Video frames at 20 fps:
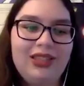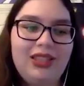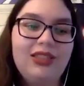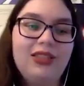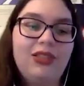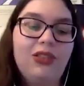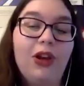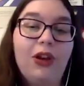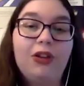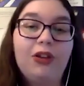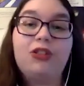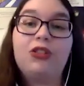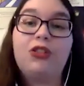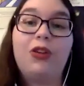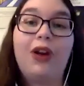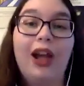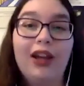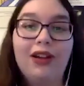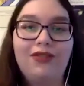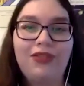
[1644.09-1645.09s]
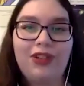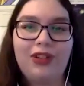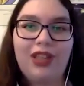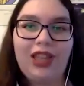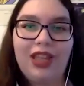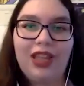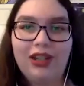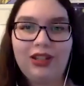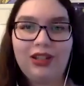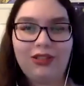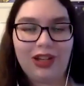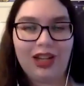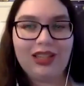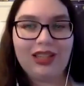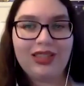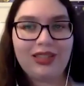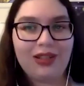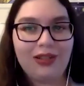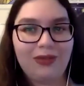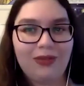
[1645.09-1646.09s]
these large cryovolcanic
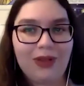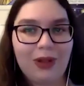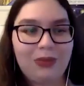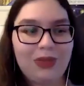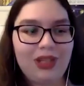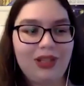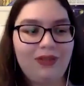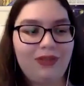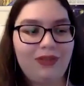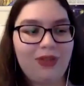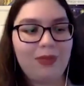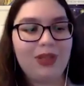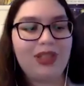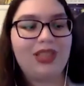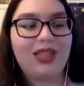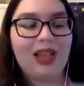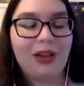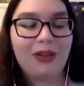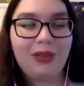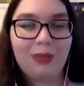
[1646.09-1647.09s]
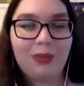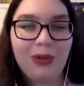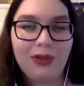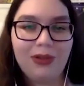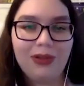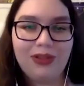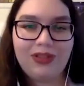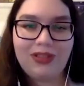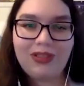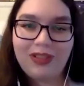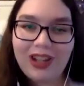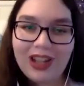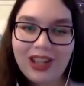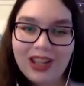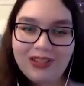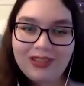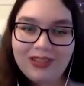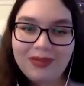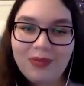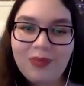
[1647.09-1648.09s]
jets erupting from its south polar
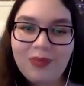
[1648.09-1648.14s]
terrain.